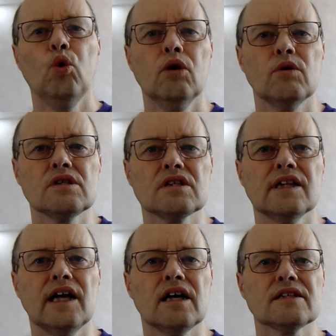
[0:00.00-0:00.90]
What was
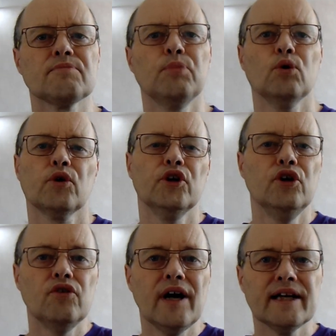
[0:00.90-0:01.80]
the last book
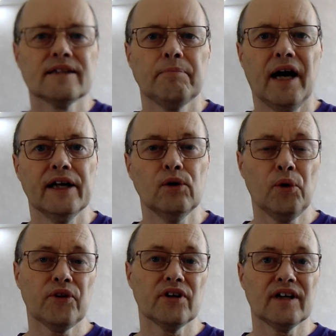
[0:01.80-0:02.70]
you read by an
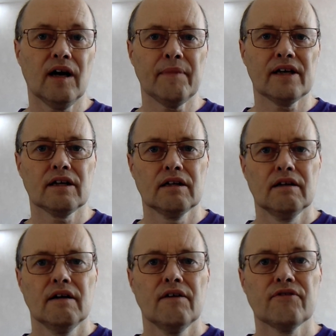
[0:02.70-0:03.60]
author coming
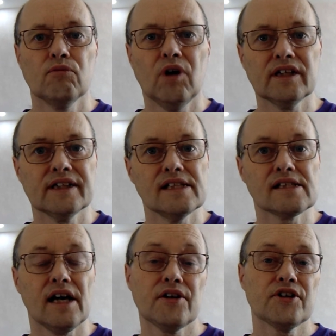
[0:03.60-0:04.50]
from one of
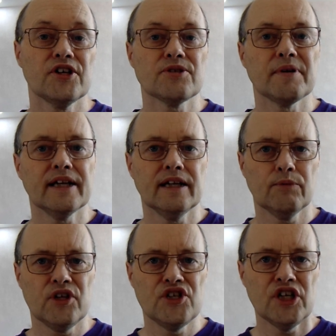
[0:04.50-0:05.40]
these countries
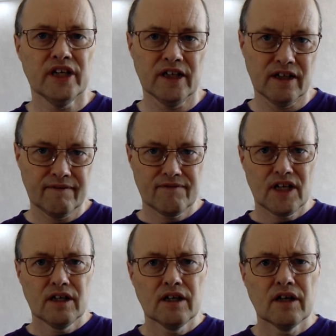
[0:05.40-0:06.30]
beginning with G?
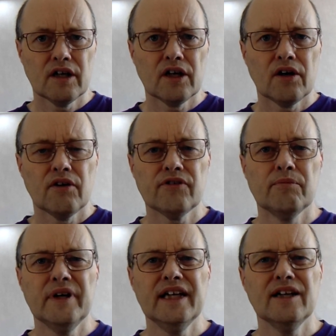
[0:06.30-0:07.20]

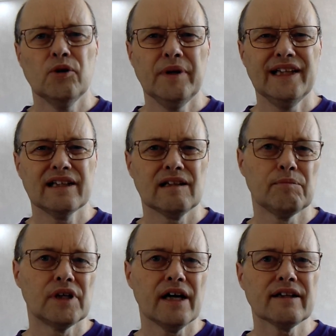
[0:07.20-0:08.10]
For me, it'll be
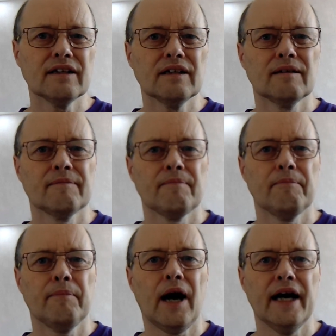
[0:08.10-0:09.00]
Little Brother
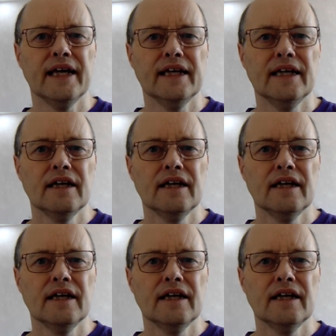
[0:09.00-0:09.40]
by